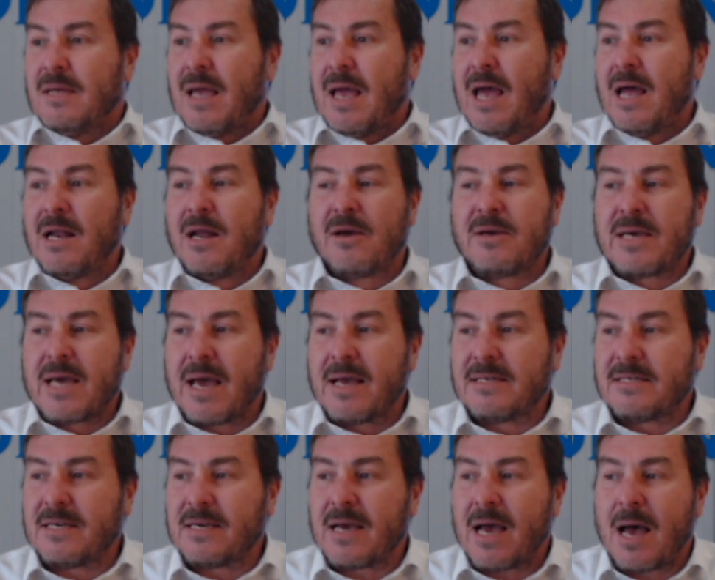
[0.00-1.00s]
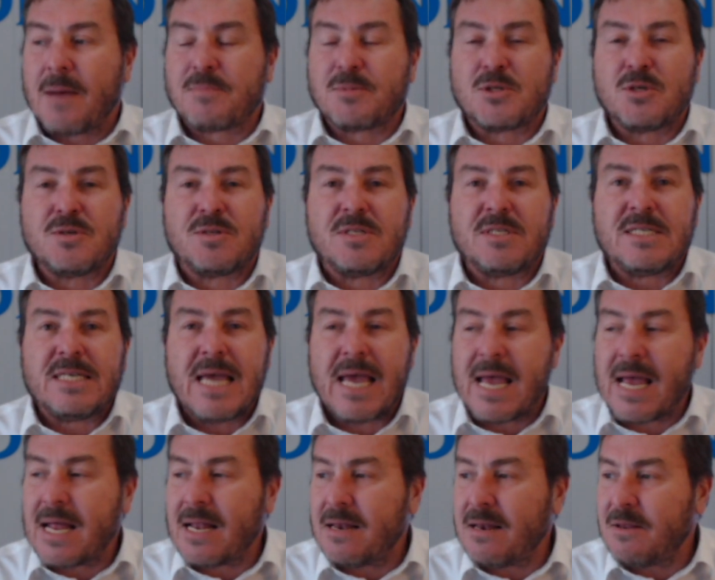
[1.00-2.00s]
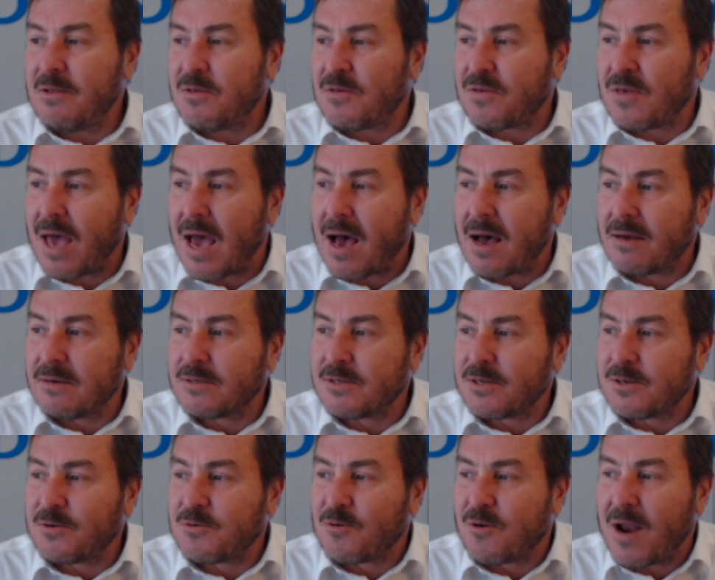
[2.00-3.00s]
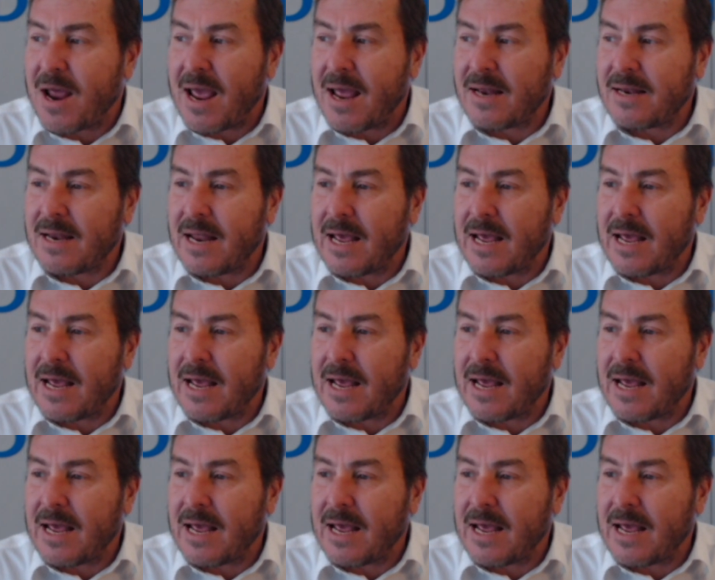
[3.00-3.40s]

allocating up to 10,000 Rand